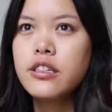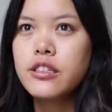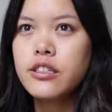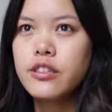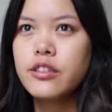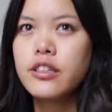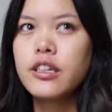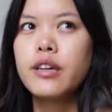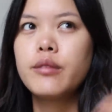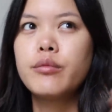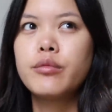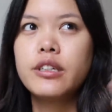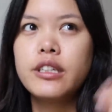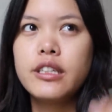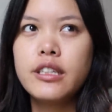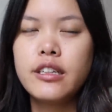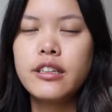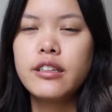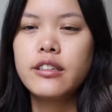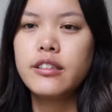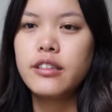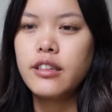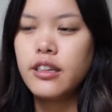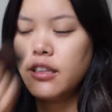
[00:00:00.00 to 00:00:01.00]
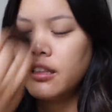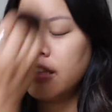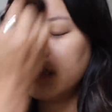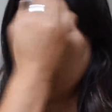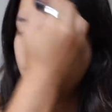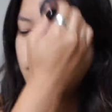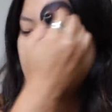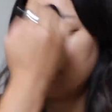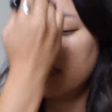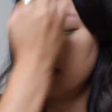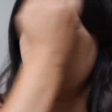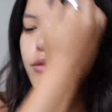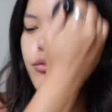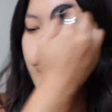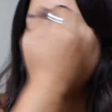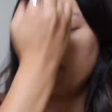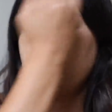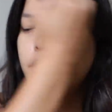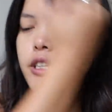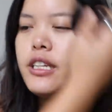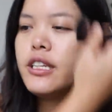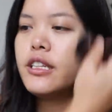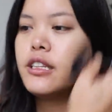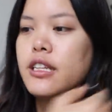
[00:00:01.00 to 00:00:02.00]
So yeah, breathe in and then keep
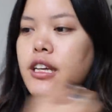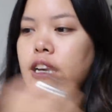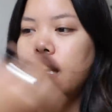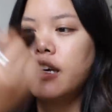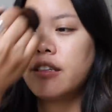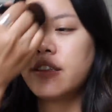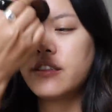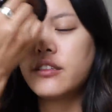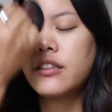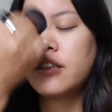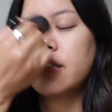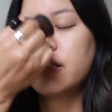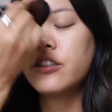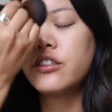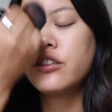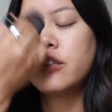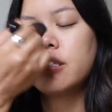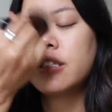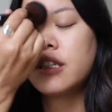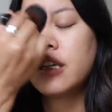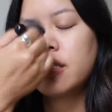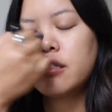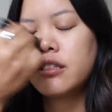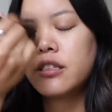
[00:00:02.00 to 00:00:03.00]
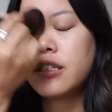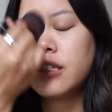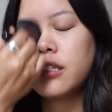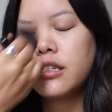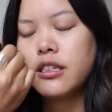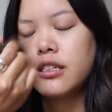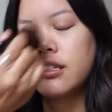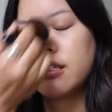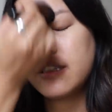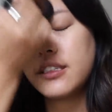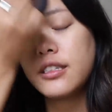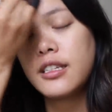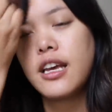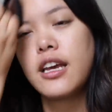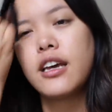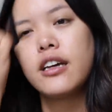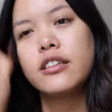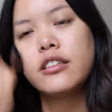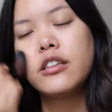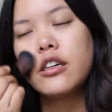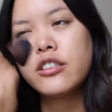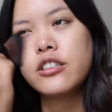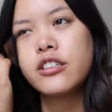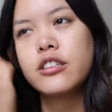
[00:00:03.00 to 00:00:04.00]
repeating that. And she said to
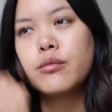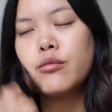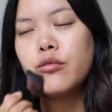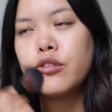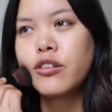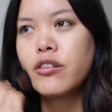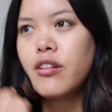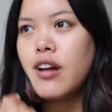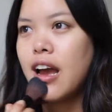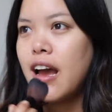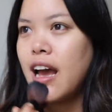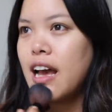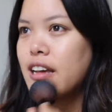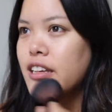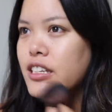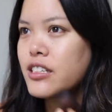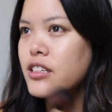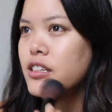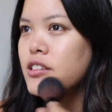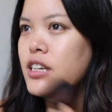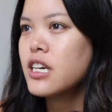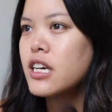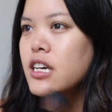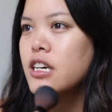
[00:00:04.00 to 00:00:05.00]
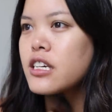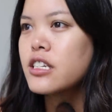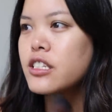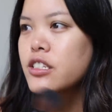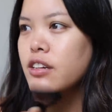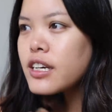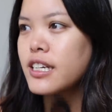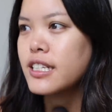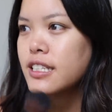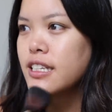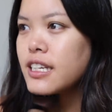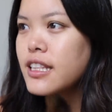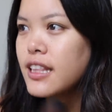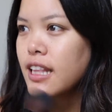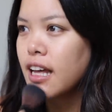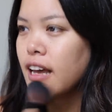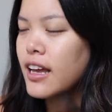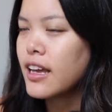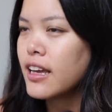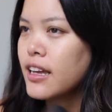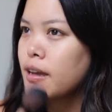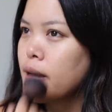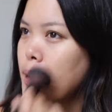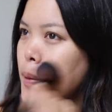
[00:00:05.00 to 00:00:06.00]
stand on some grass. So I did
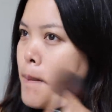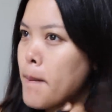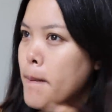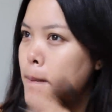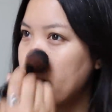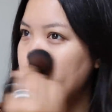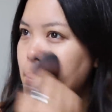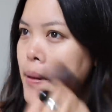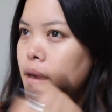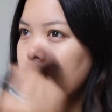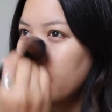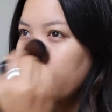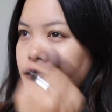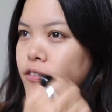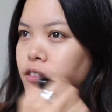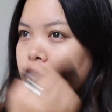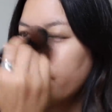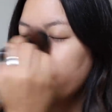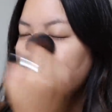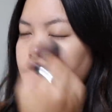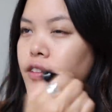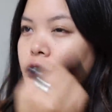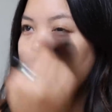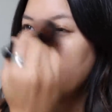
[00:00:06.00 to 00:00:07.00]
that and I felt